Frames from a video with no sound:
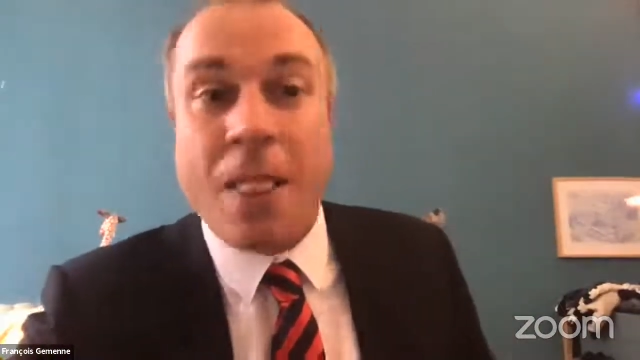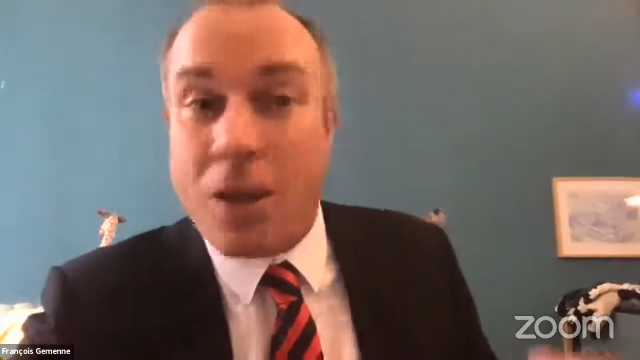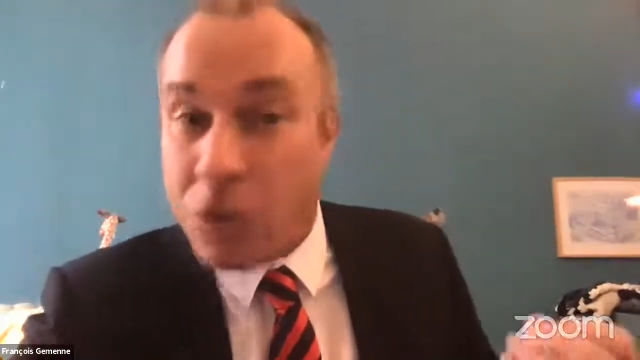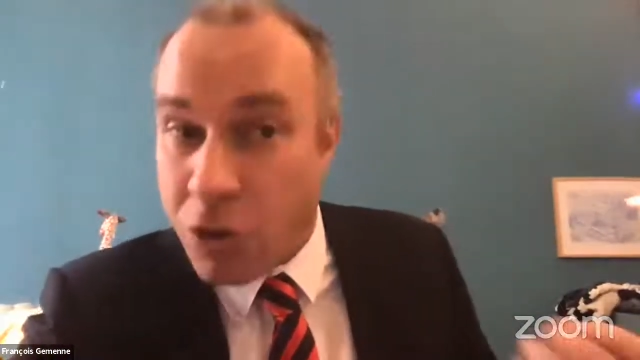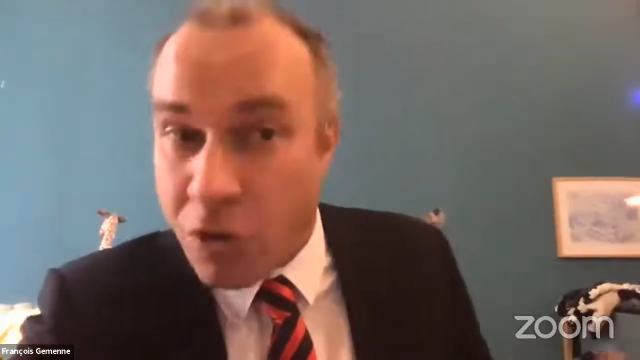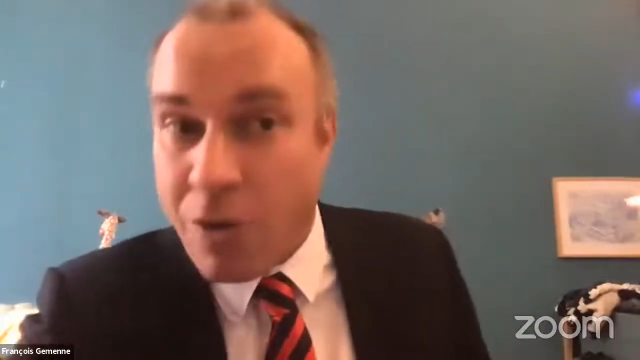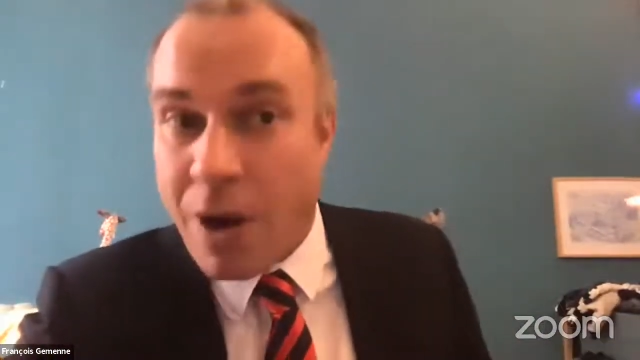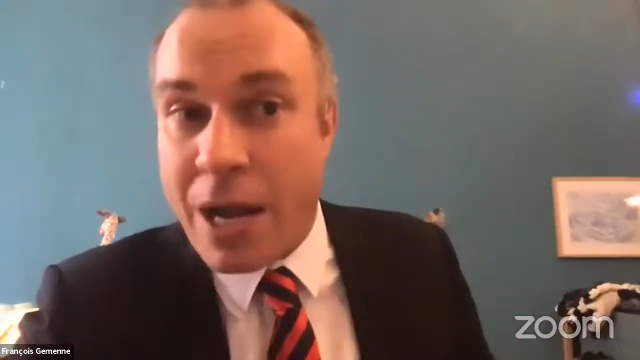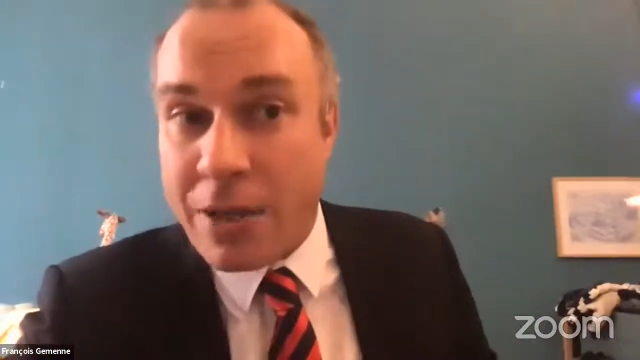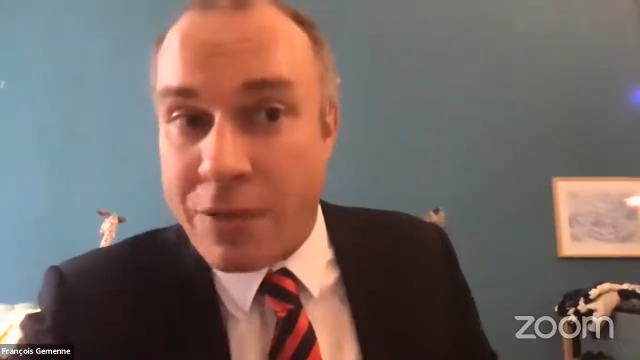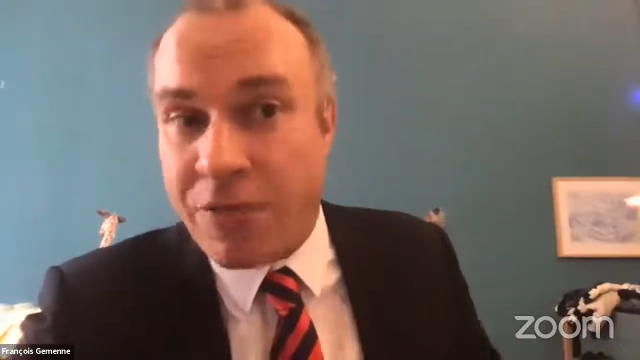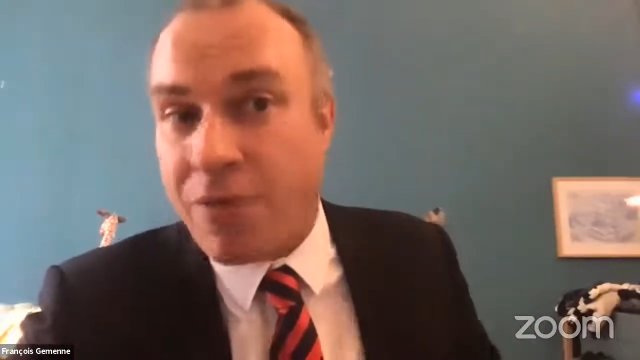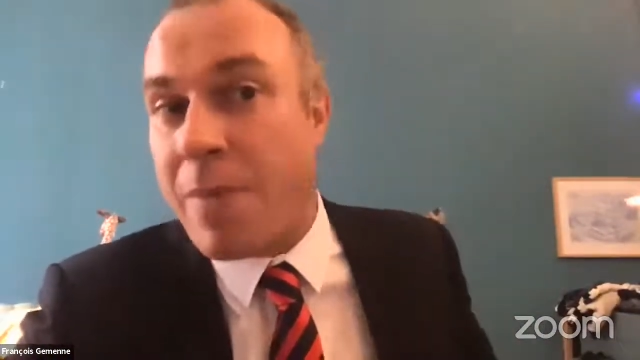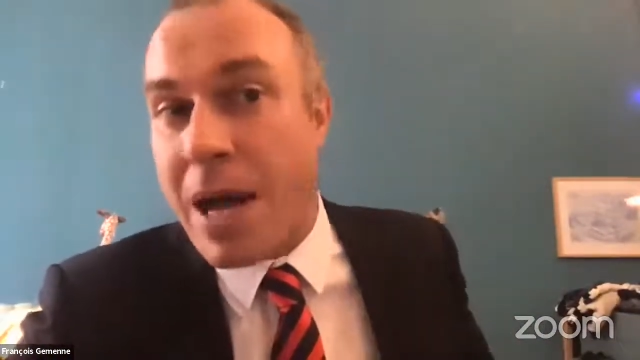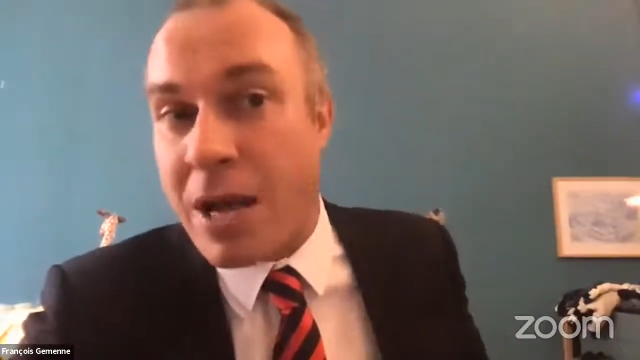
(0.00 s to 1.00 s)
the right
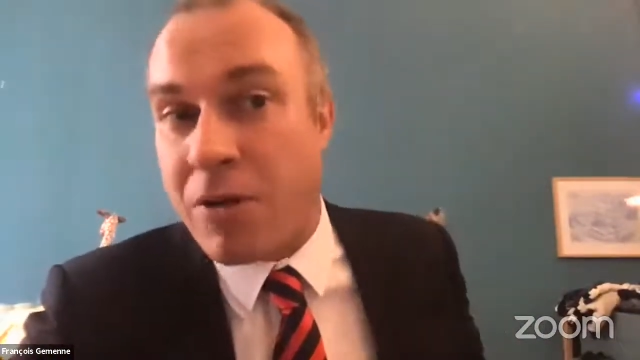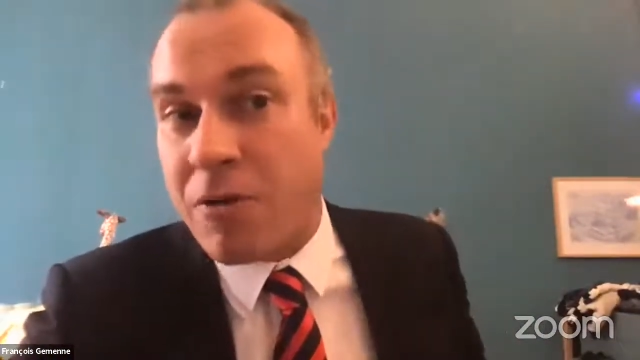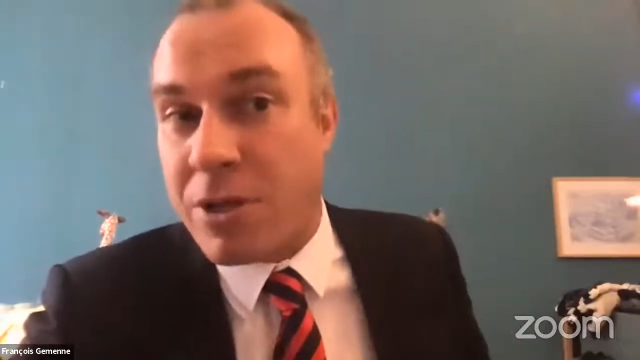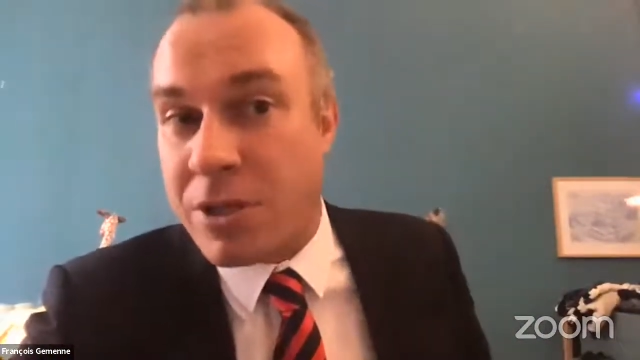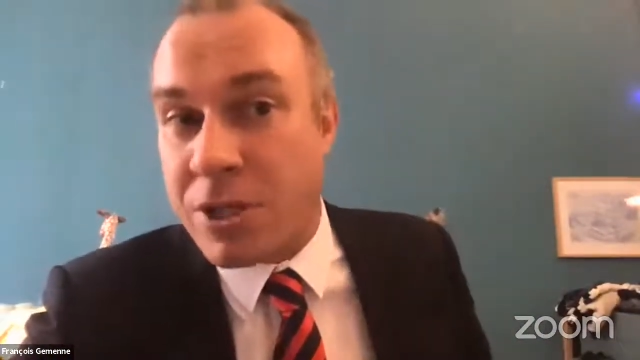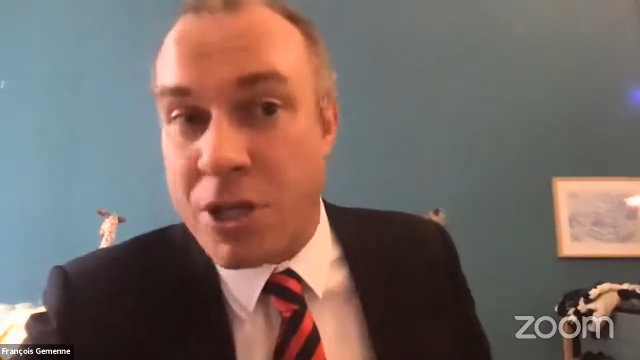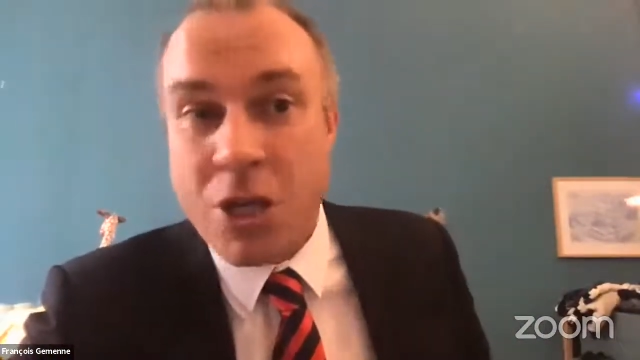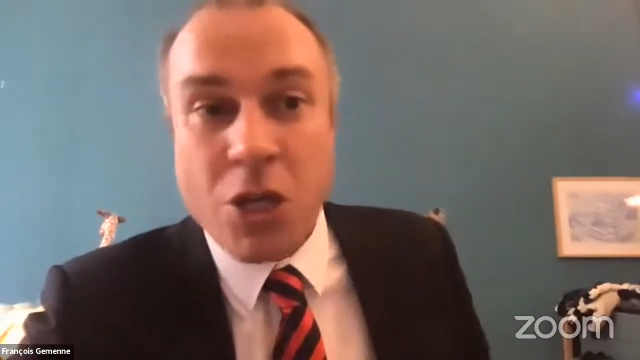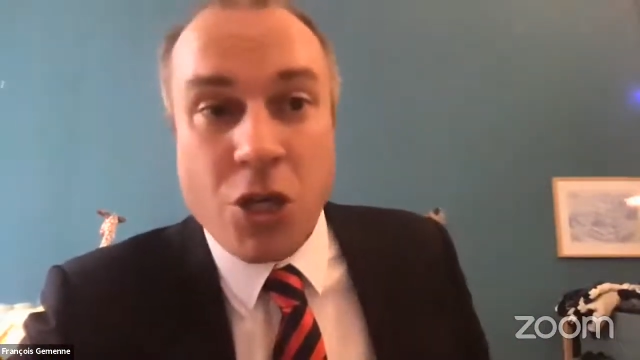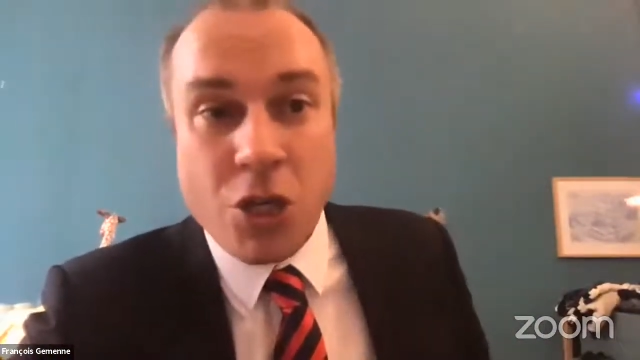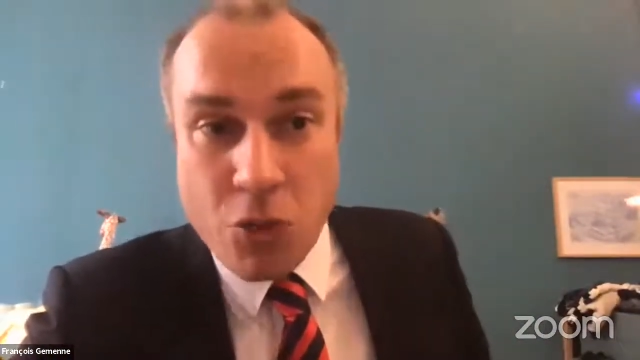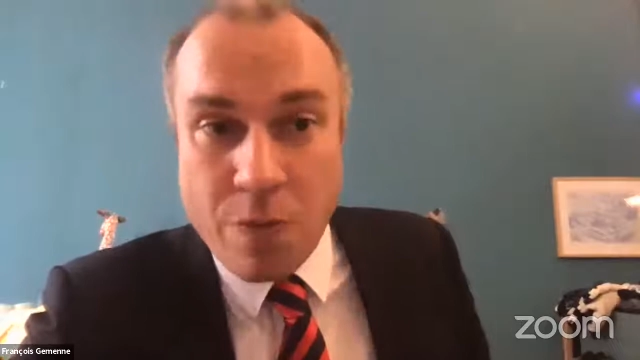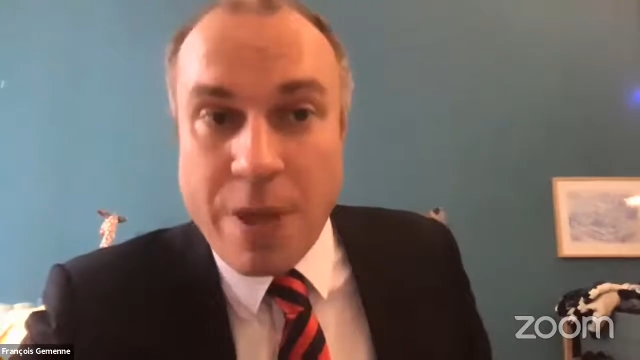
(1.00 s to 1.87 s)
for migrants to